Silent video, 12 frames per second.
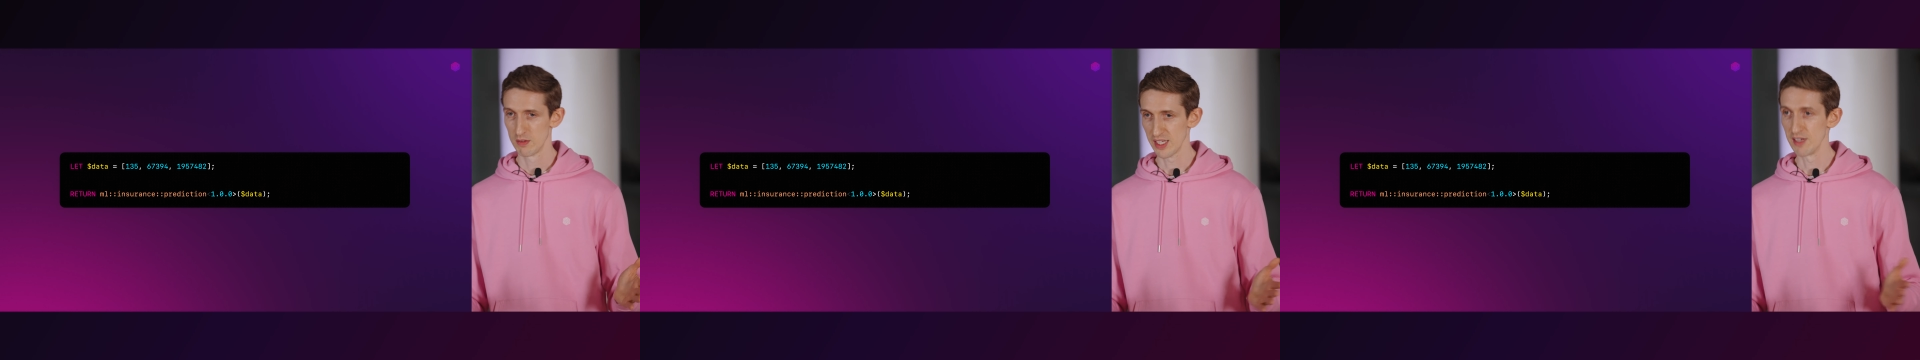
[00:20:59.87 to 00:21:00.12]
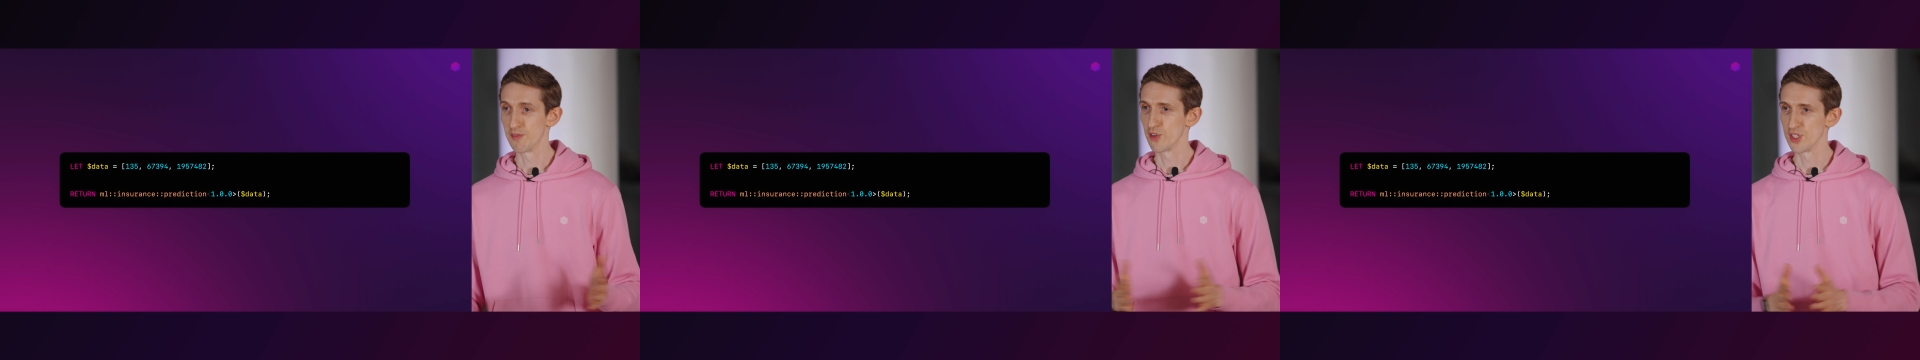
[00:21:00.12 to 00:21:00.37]

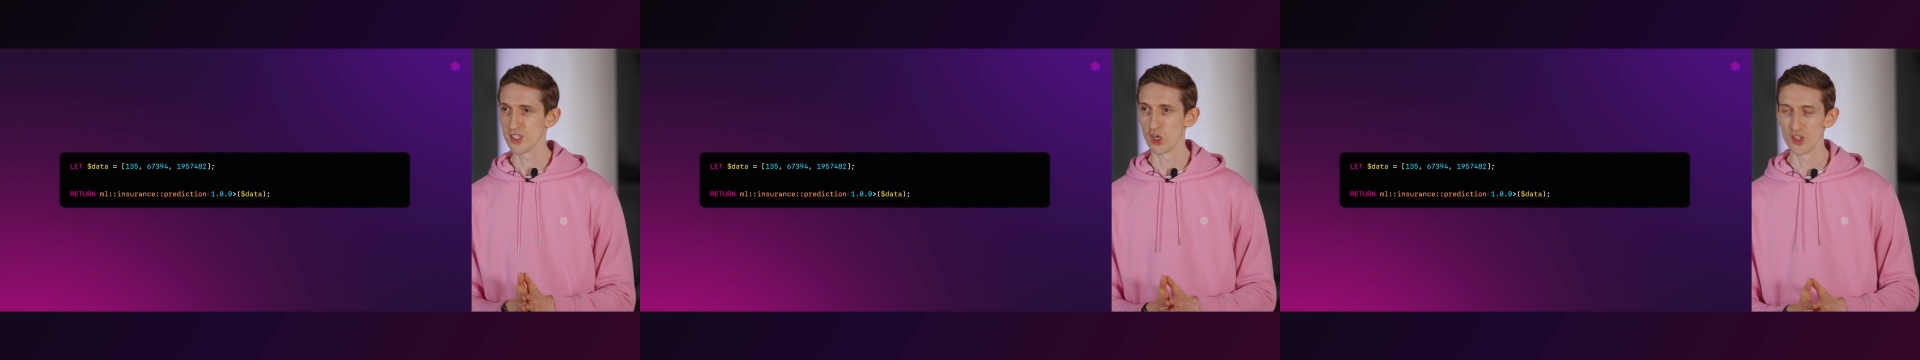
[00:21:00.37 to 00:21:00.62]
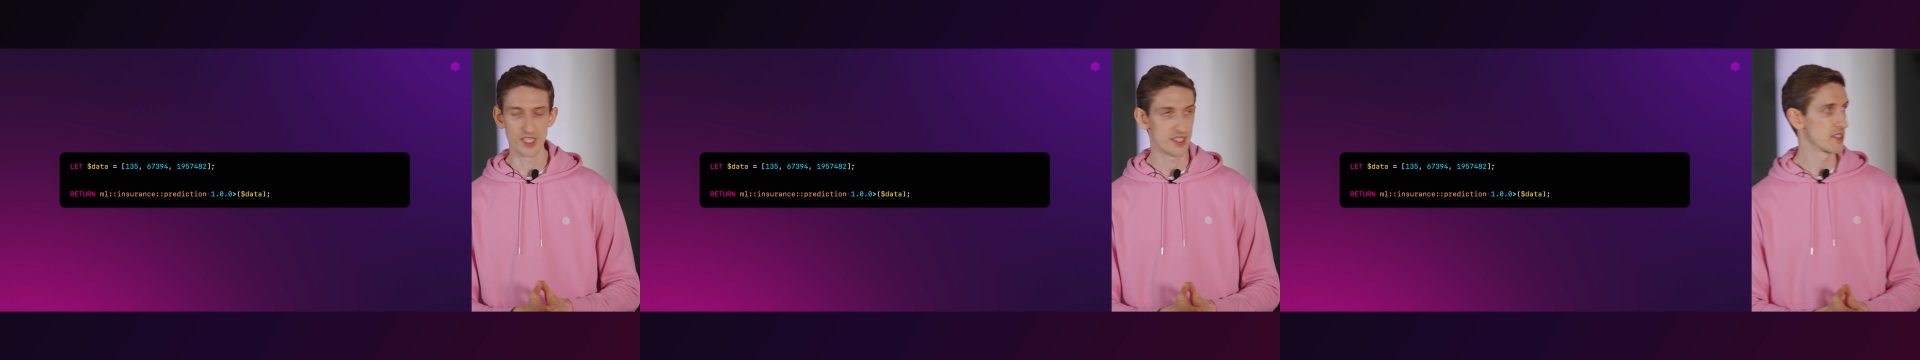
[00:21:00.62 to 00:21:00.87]
inference on
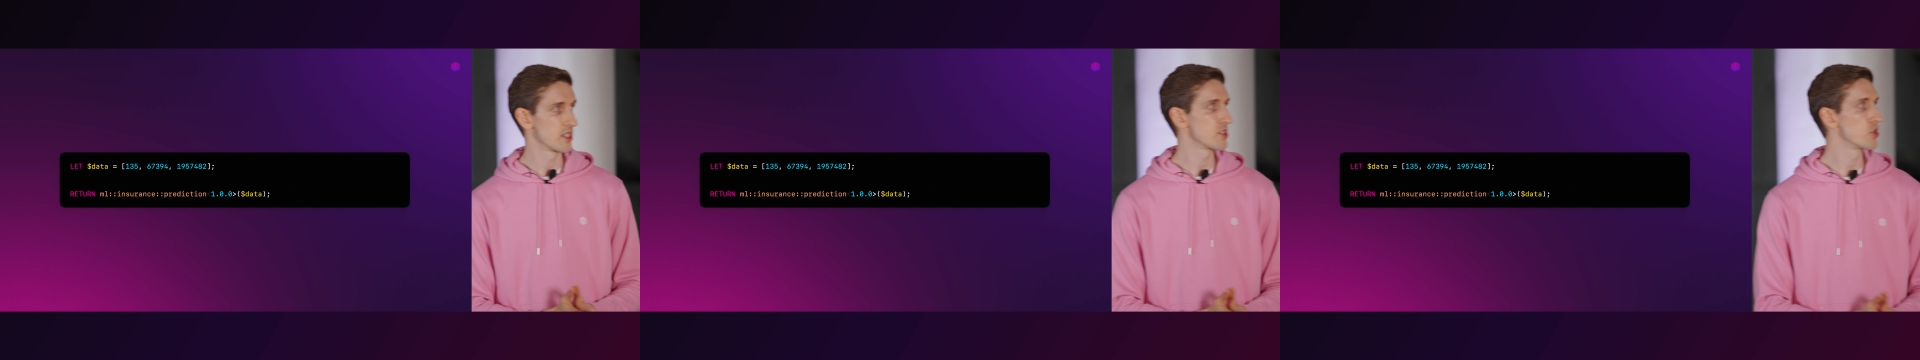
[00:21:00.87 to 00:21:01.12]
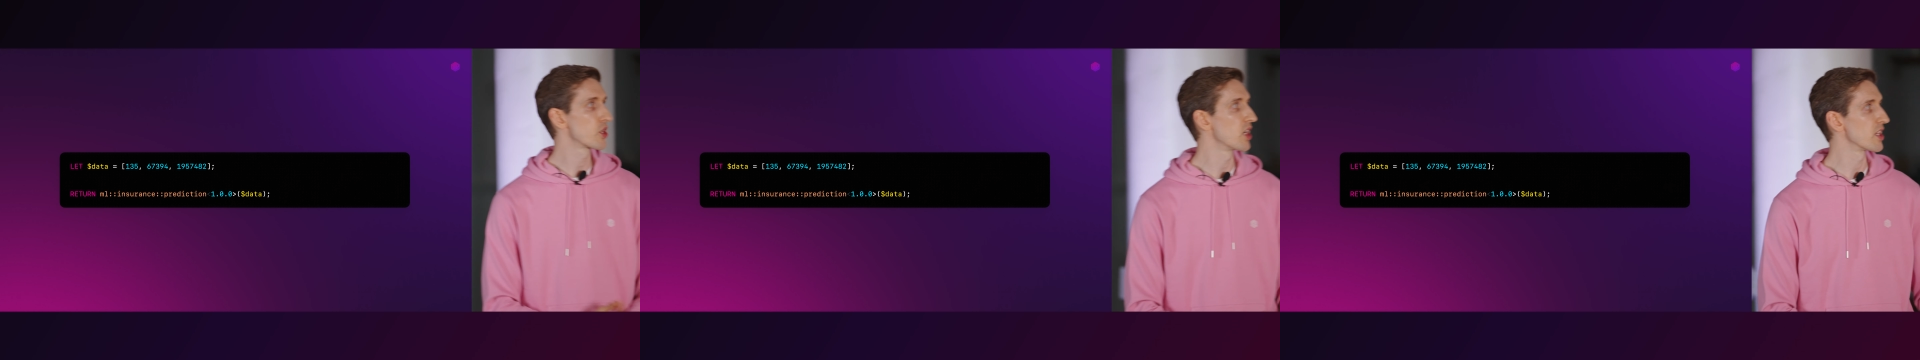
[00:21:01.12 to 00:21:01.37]
that data. So
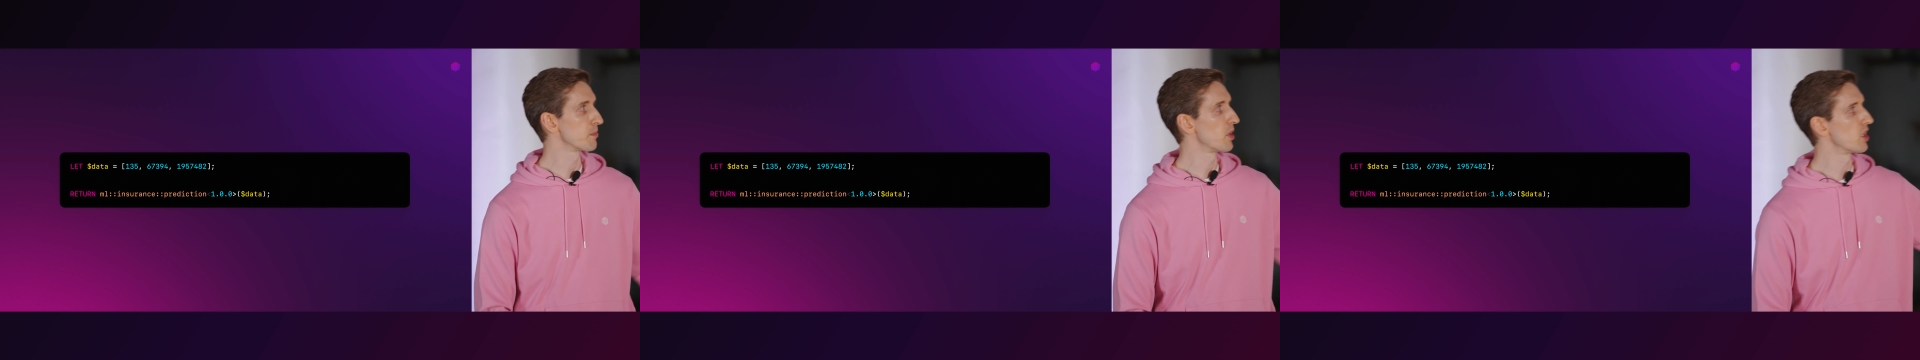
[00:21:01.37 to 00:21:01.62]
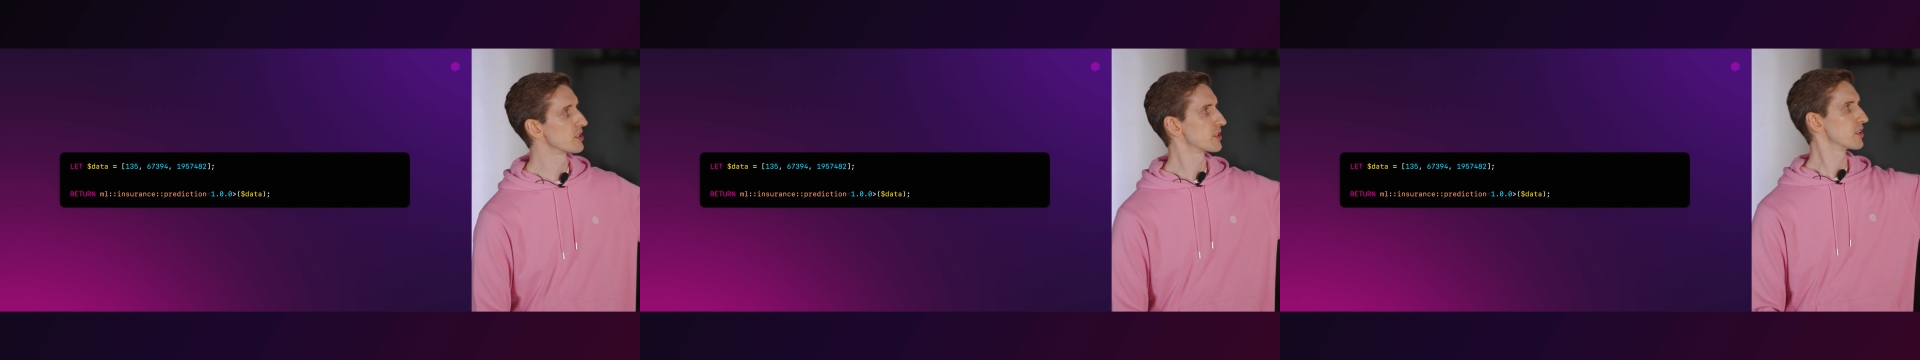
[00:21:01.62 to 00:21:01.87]
you can either
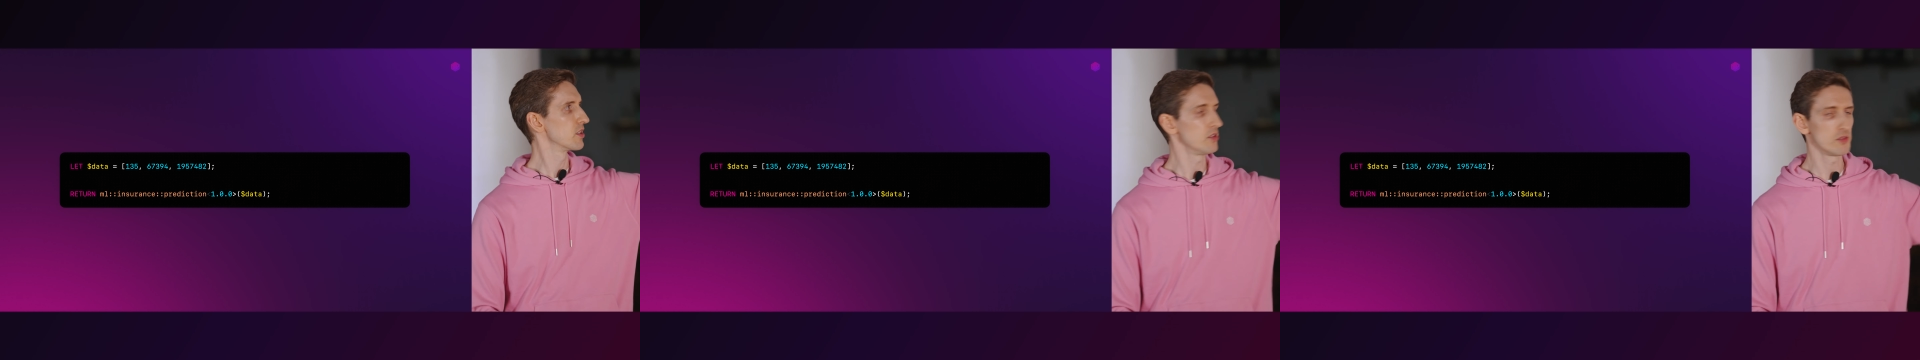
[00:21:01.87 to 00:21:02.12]
pass